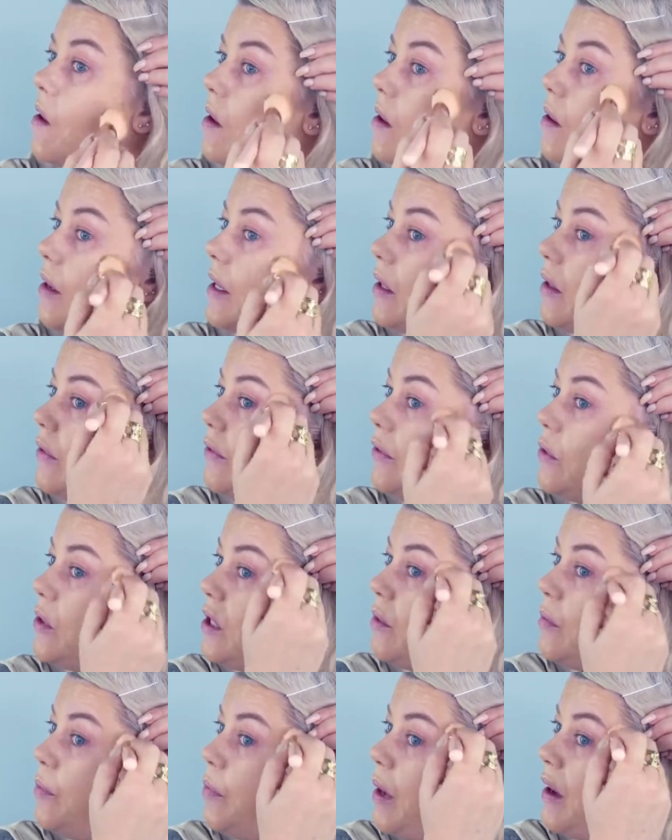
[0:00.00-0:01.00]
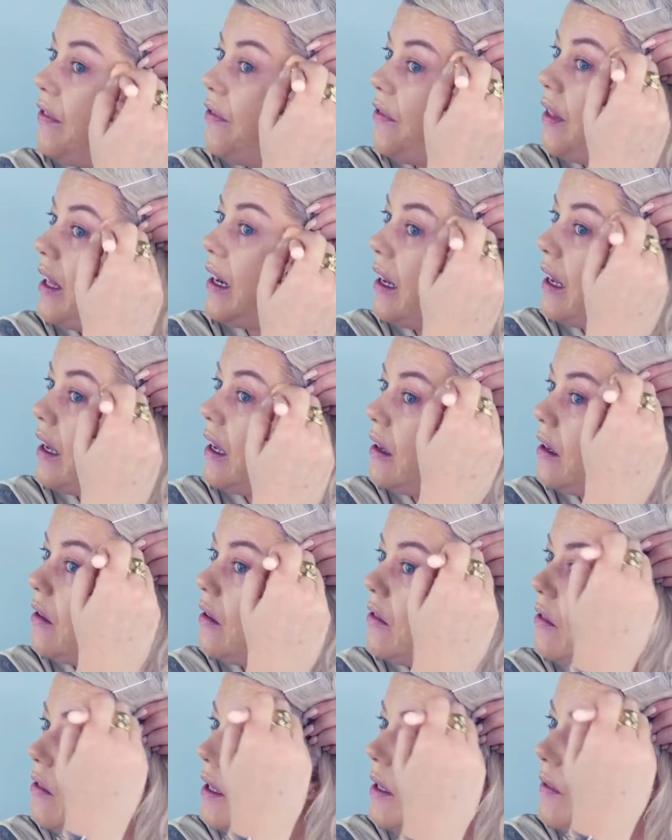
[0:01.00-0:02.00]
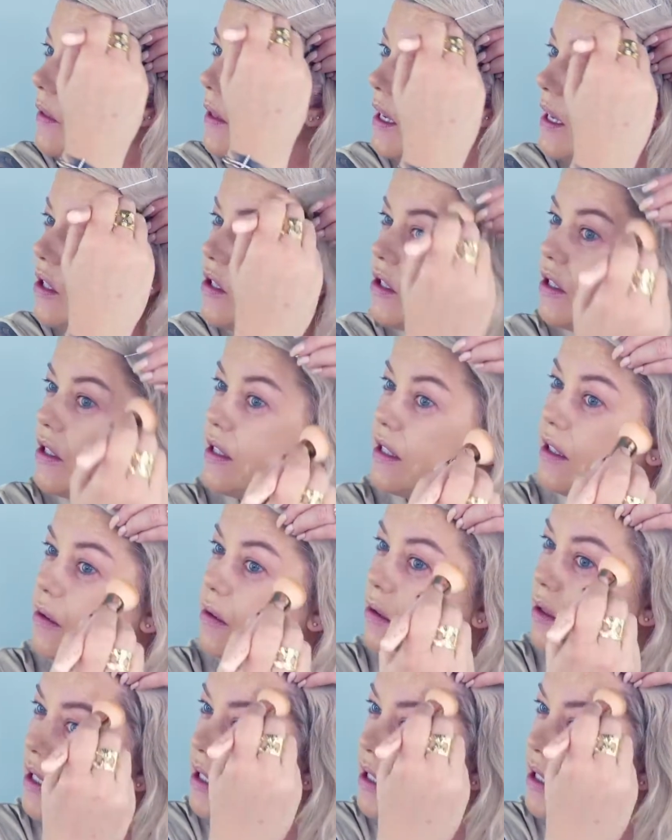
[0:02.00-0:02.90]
I can afford to buff that out around the edges there where